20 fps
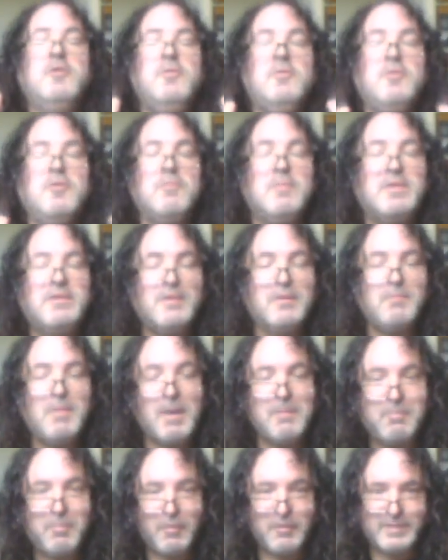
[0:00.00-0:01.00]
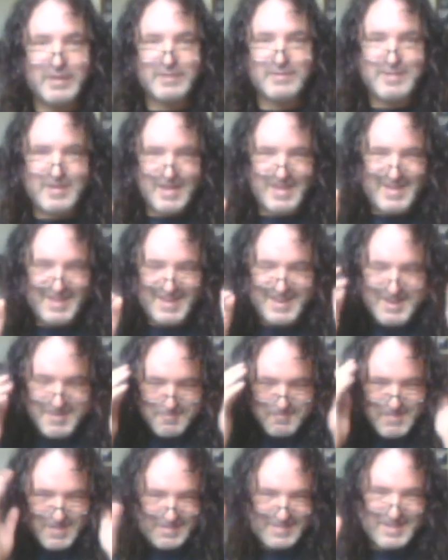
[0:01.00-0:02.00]
No, no, no, no. You're, you're missing my
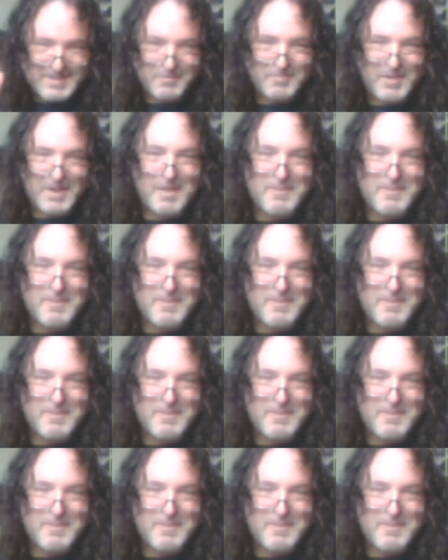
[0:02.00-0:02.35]
point. That's